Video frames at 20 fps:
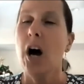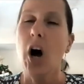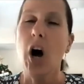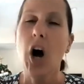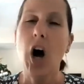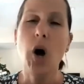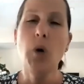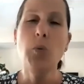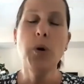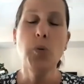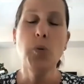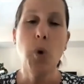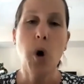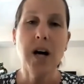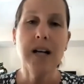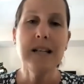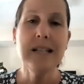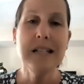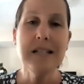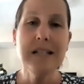oh, we're
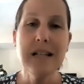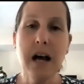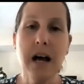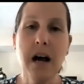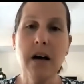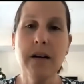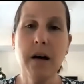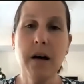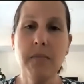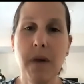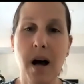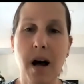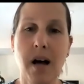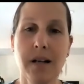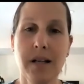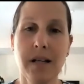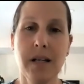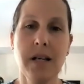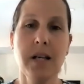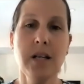winding down our
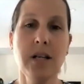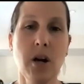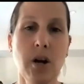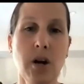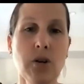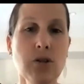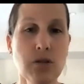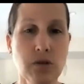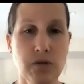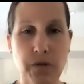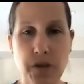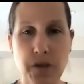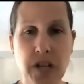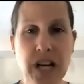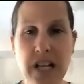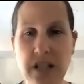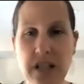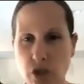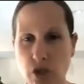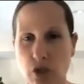marketing, you know, for the
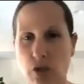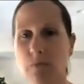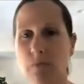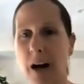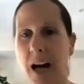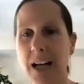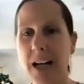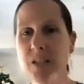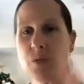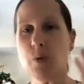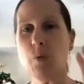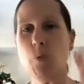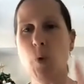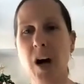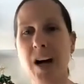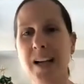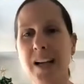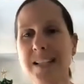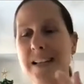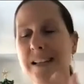next two months, we're
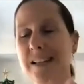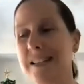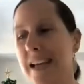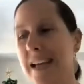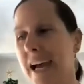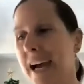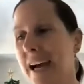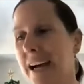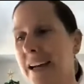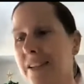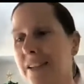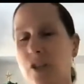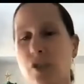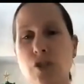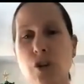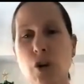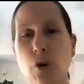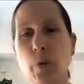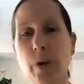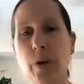winding it down
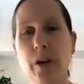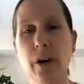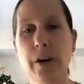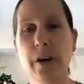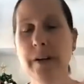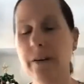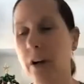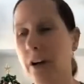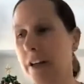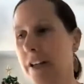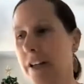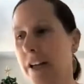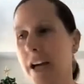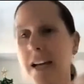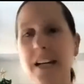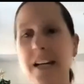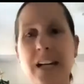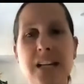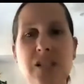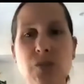because, you know, we're going on holiday
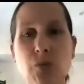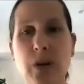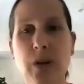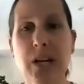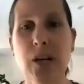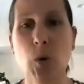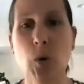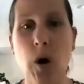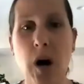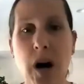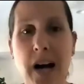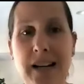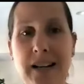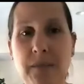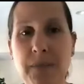and it gets really quiet.